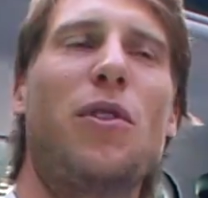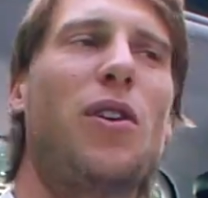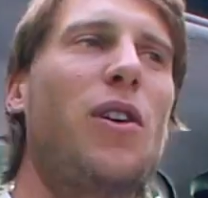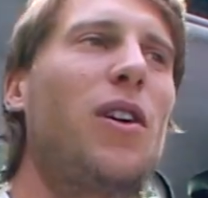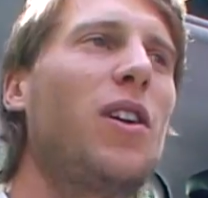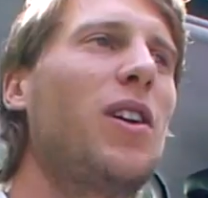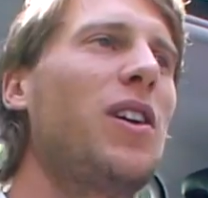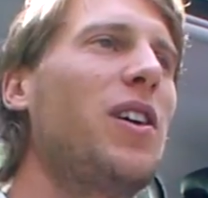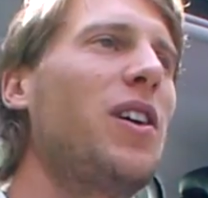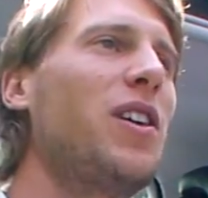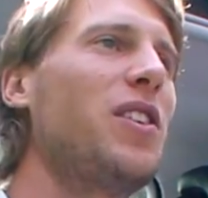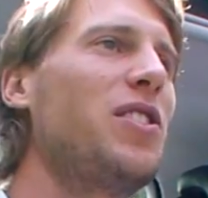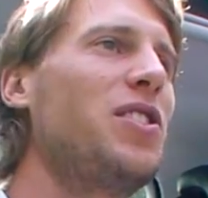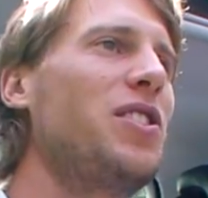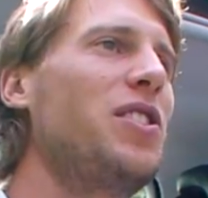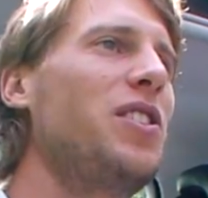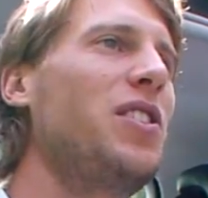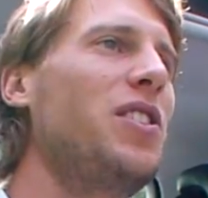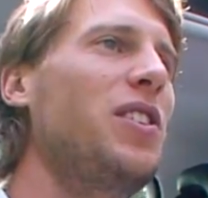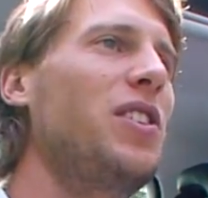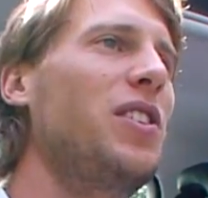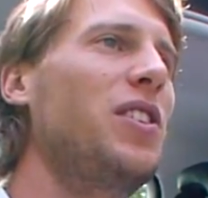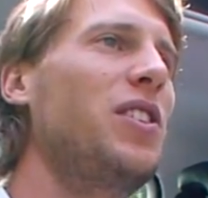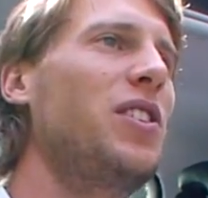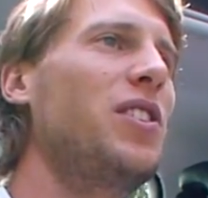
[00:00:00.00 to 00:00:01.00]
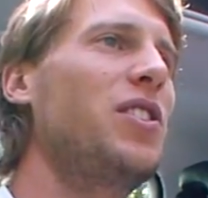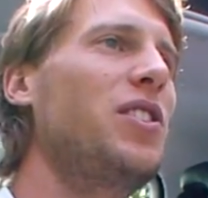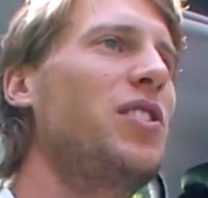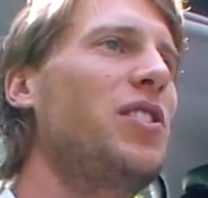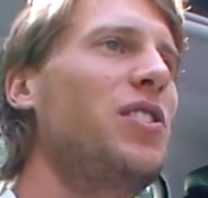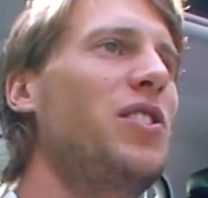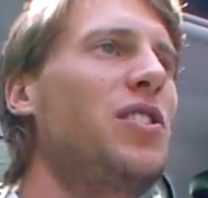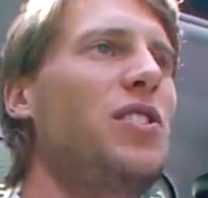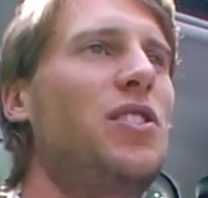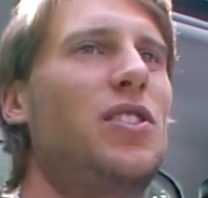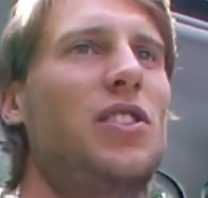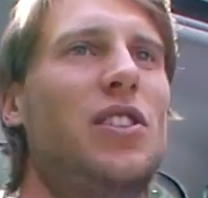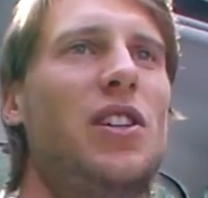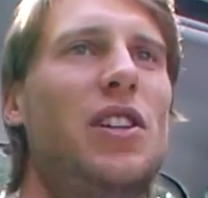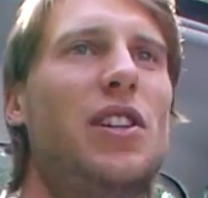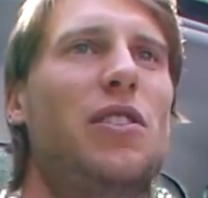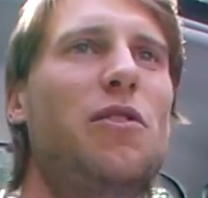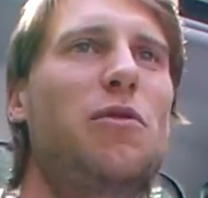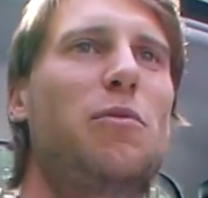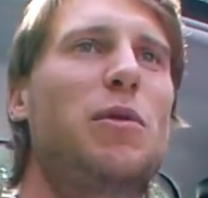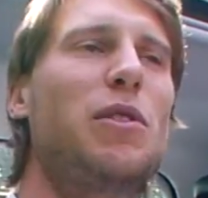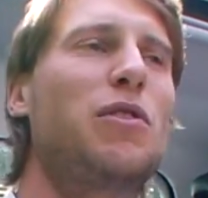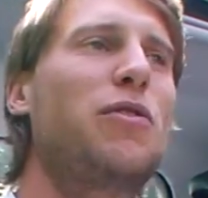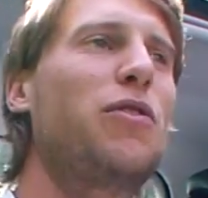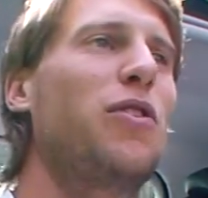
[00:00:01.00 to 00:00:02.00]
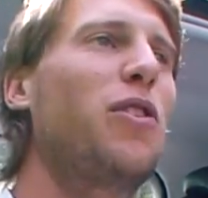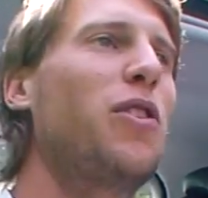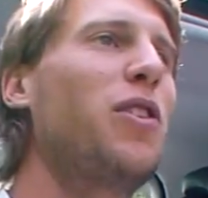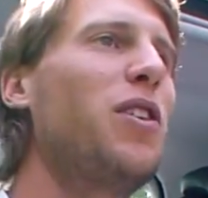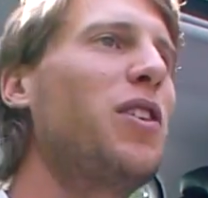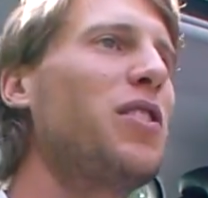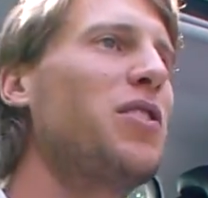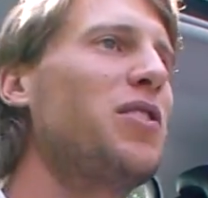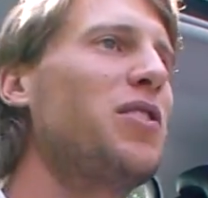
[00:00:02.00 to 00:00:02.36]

earlier, she, she leaves before,